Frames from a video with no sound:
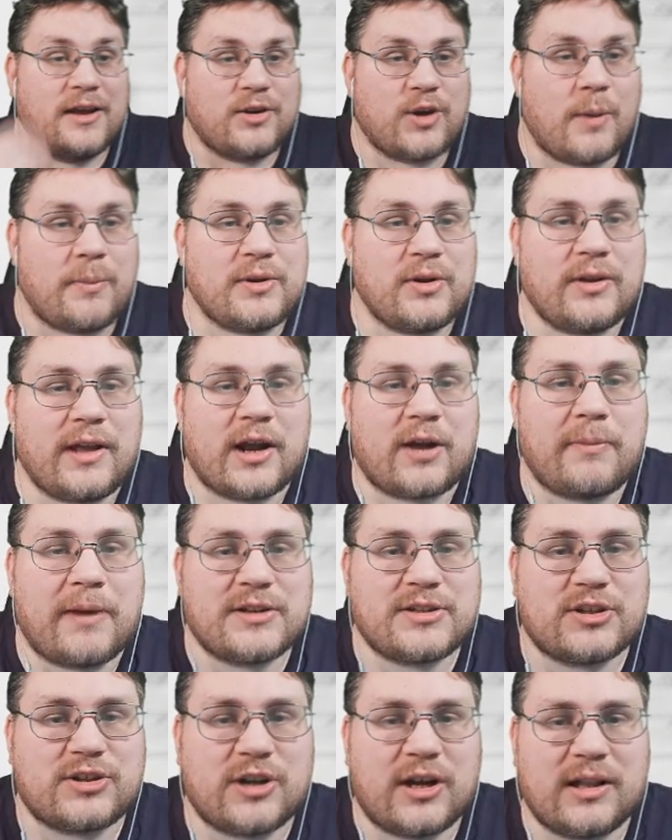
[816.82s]
You open your
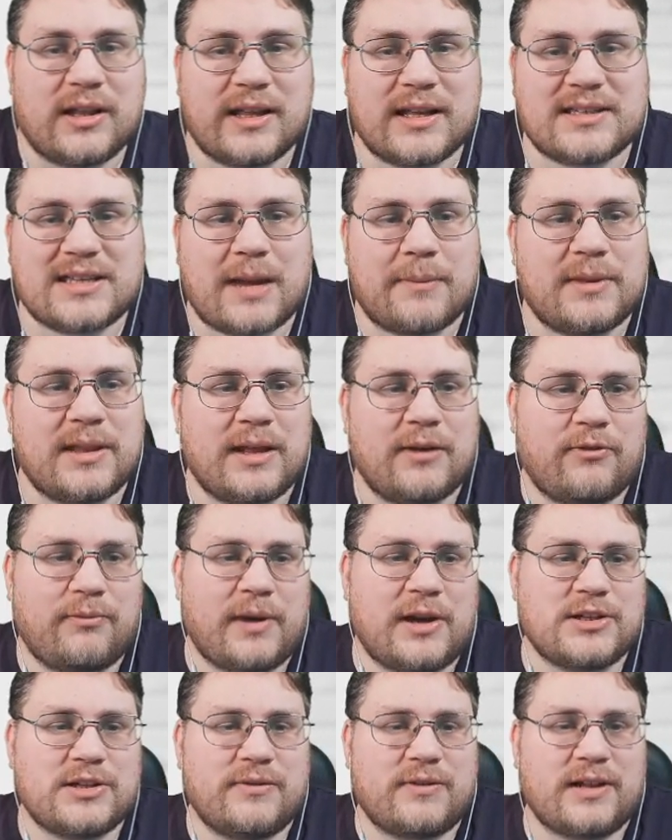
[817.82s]
Necromancer journal and examine the
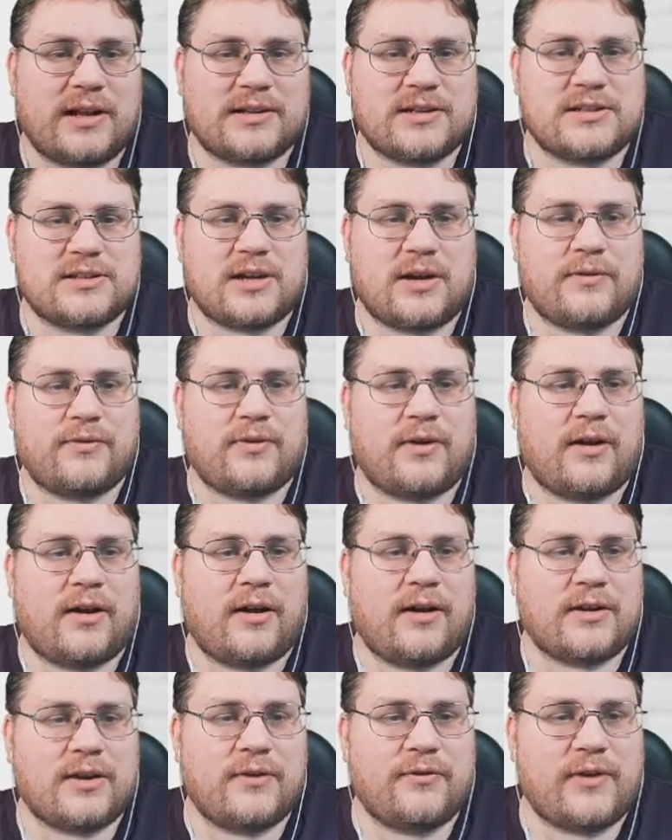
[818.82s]
information you've collected so
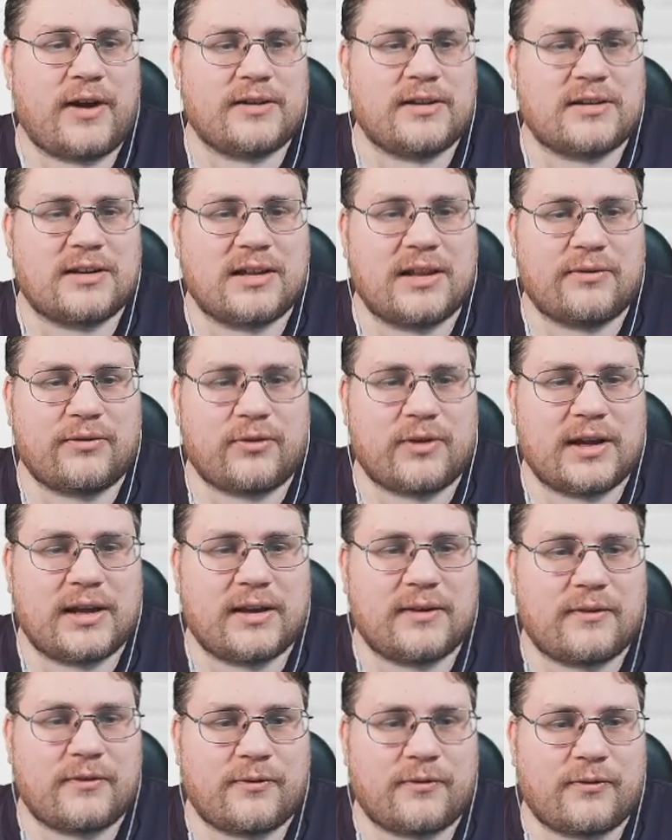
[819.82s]
far. You found a
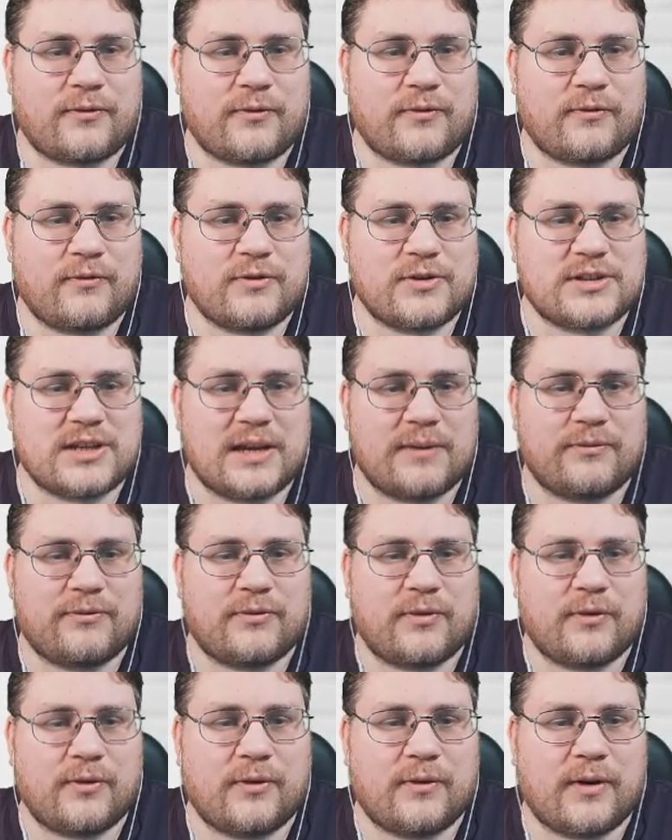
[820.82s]
delivery receipt
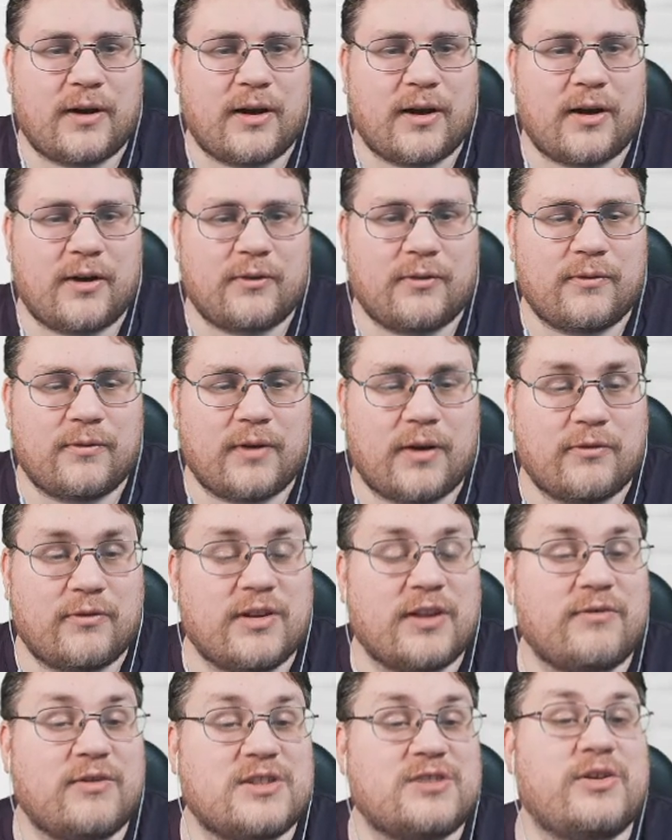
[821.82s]
for
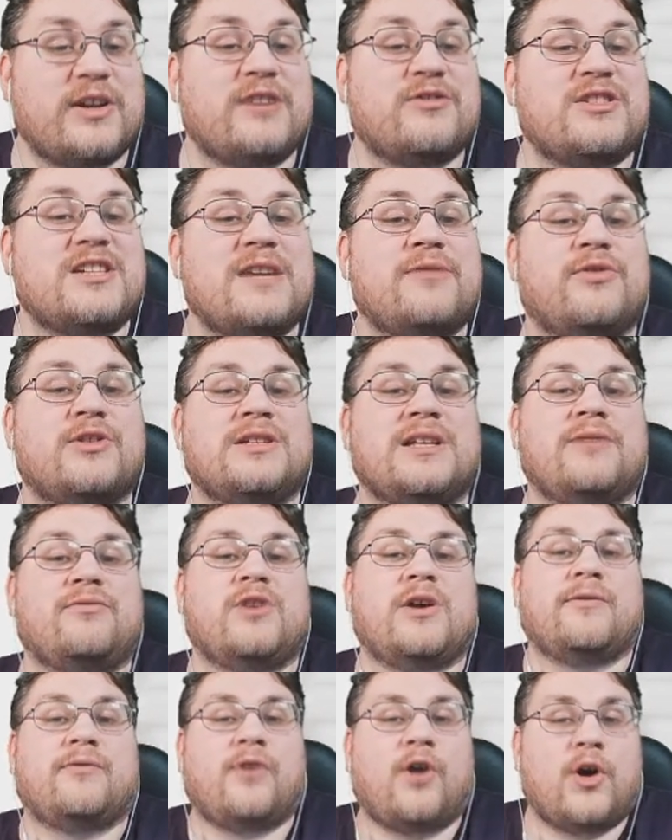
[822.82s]
receipt for
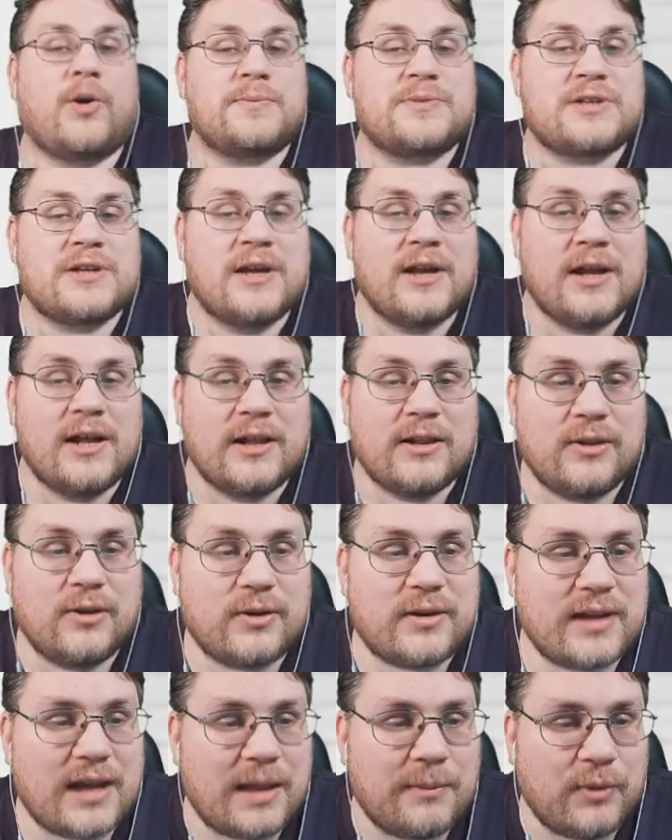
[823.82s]
delivery of robes.
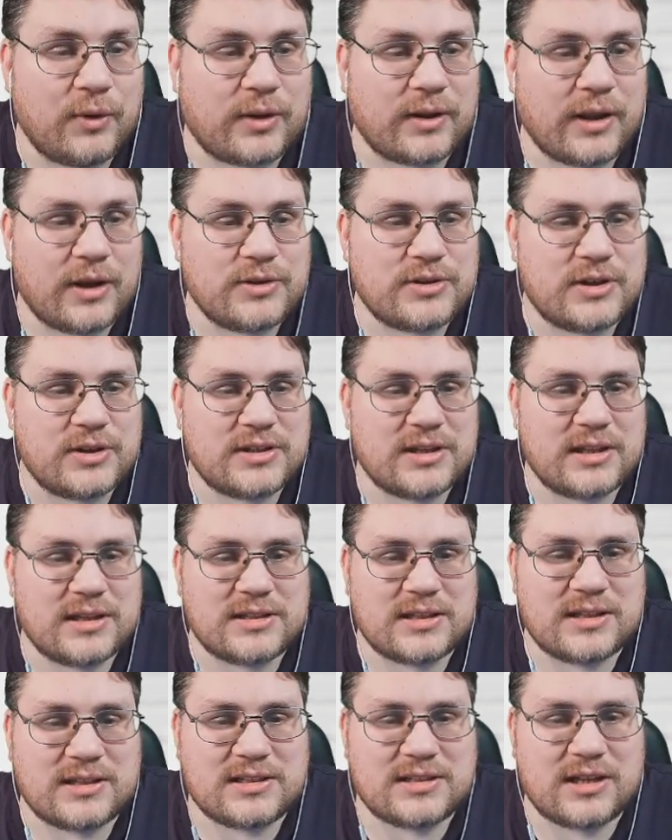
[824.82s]
Looking at it more closely, you see there's
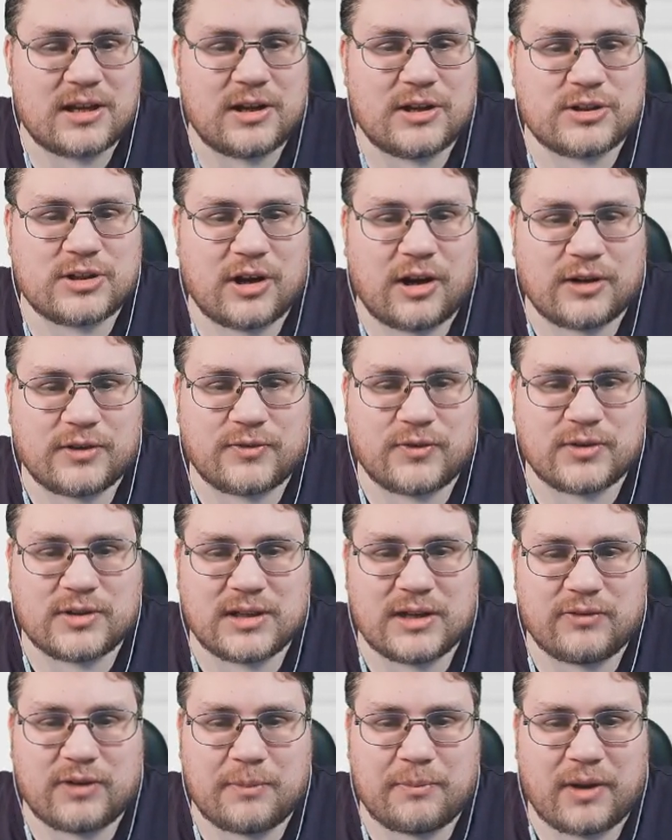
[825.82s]
a surcharge for
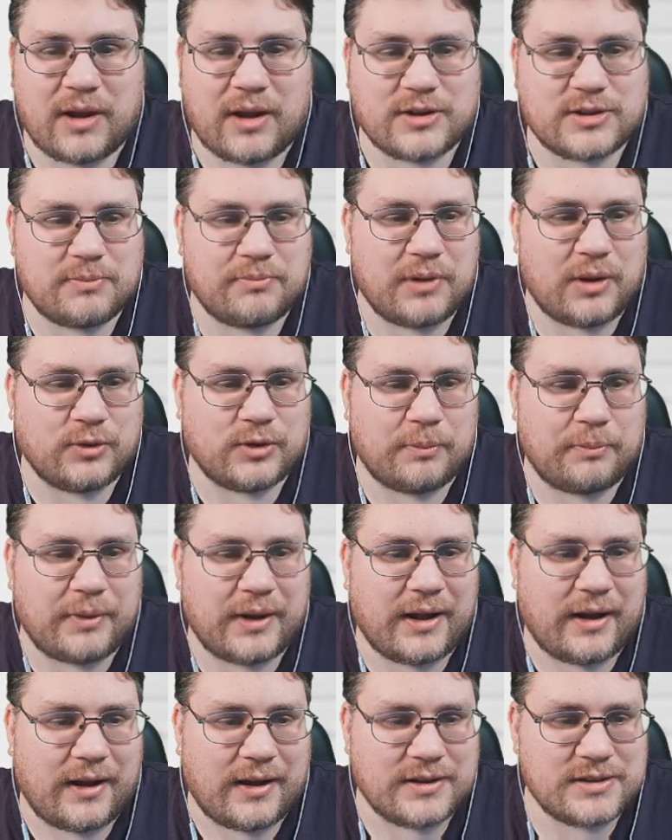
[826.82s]
delivery past Boulder
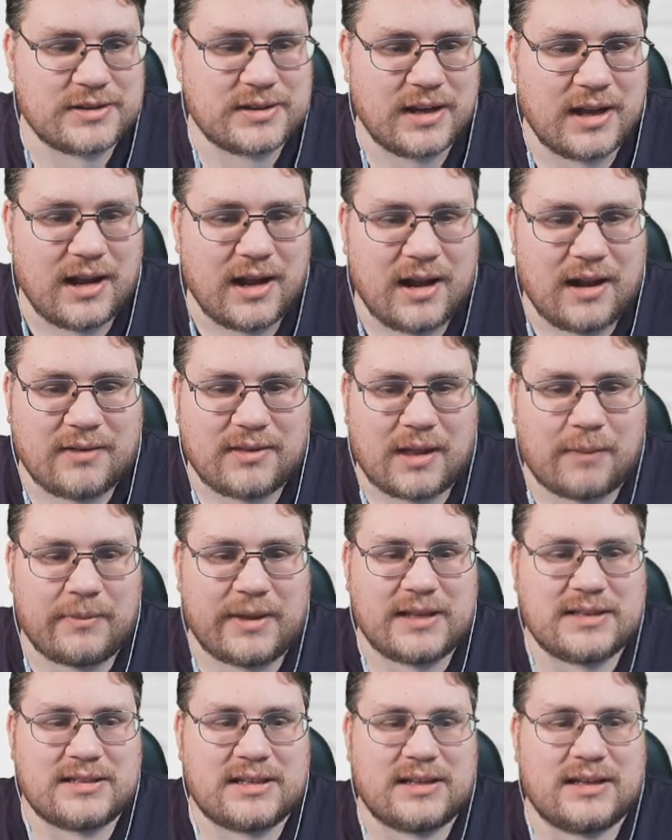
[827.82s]
Pass. That
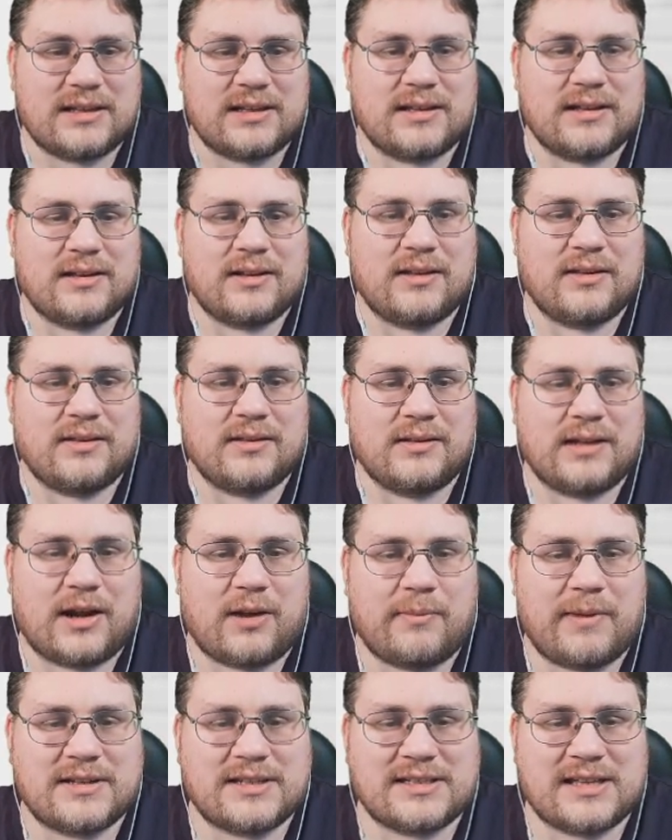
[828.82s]
means the
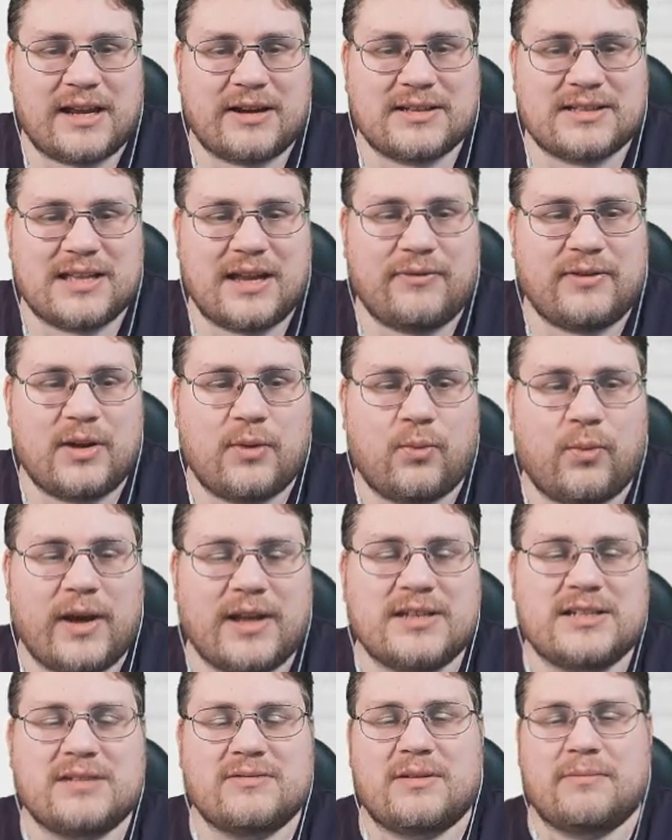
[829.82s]
Necromancer's lair is definitely
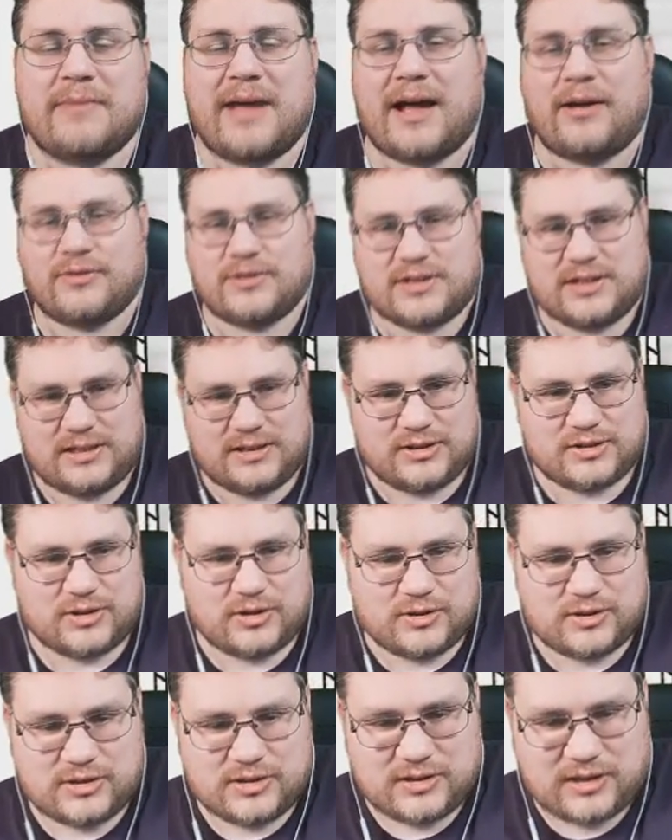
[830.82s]
west of the mountains.
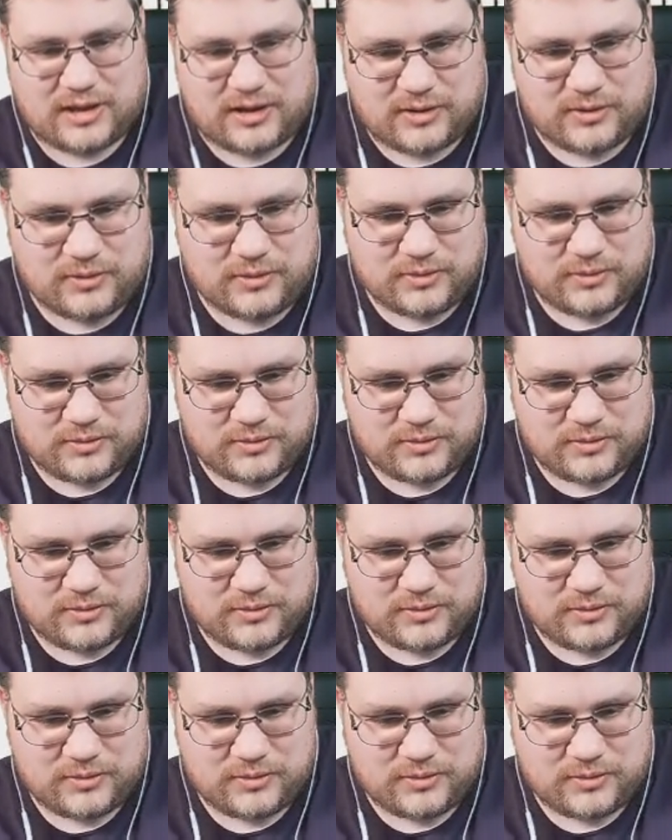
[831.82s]
Good to know.